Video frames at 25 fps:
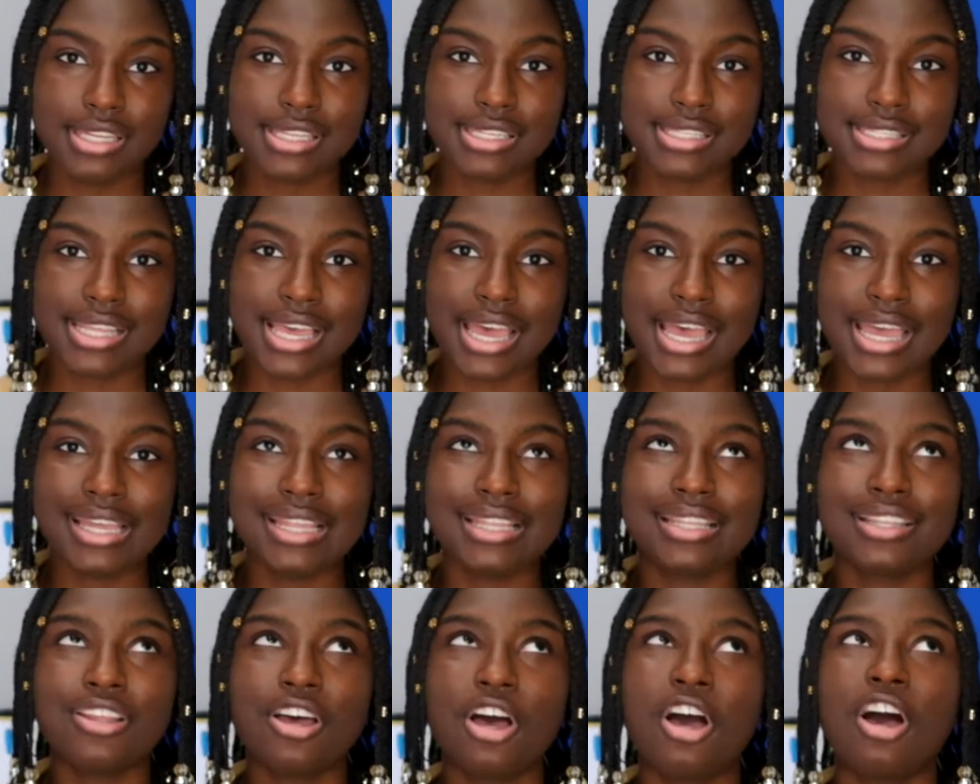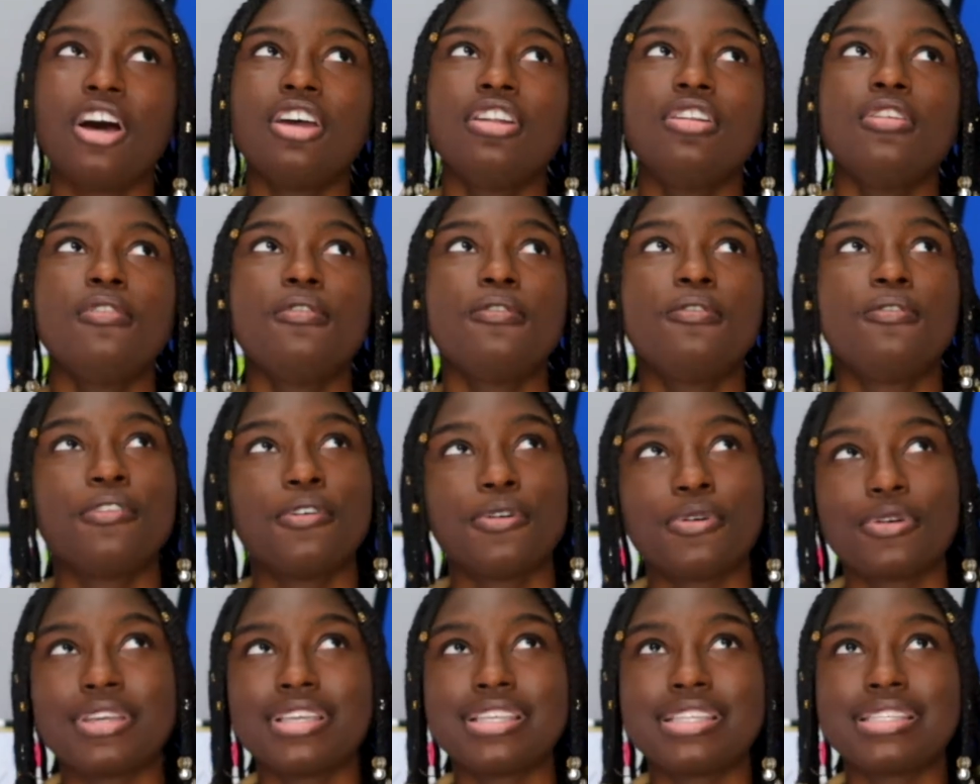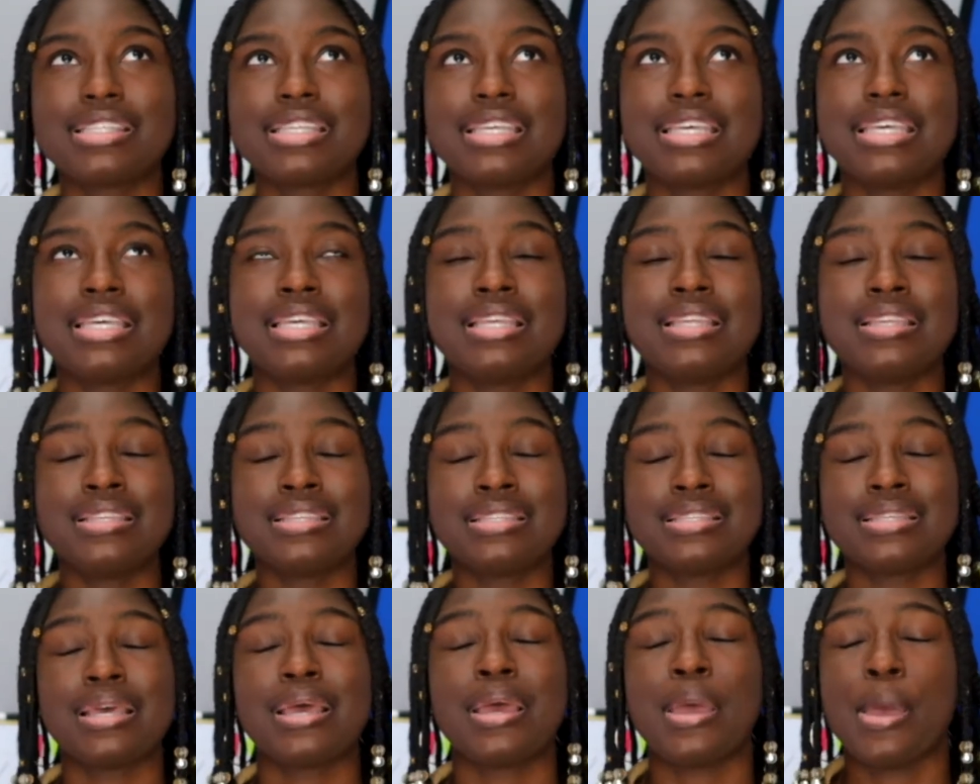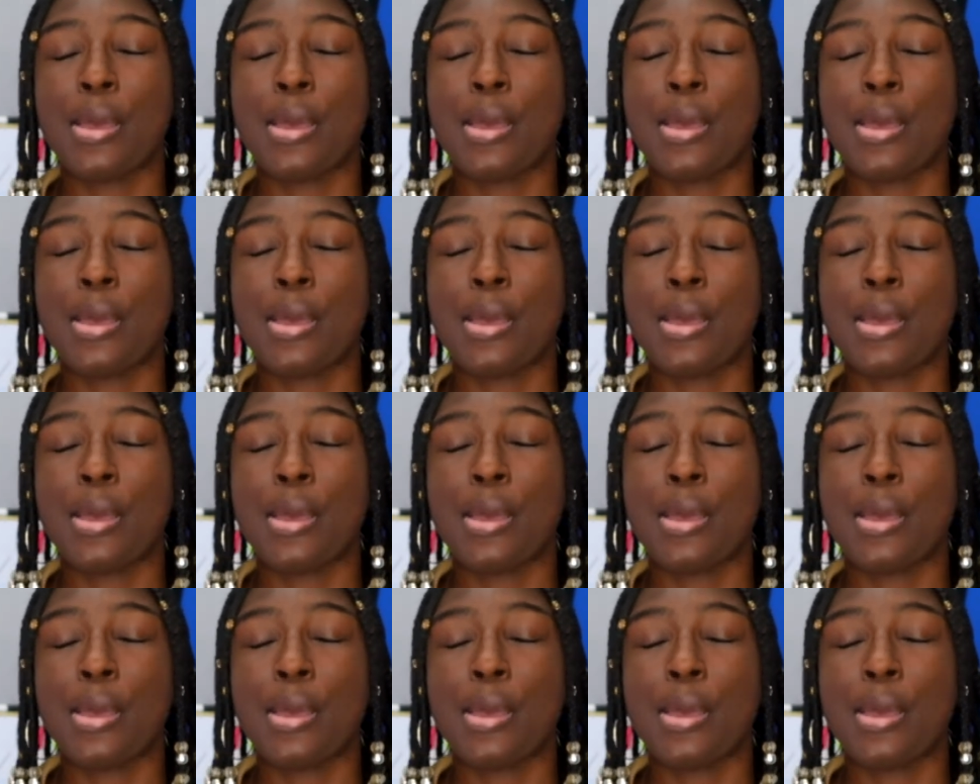is that the autofocus is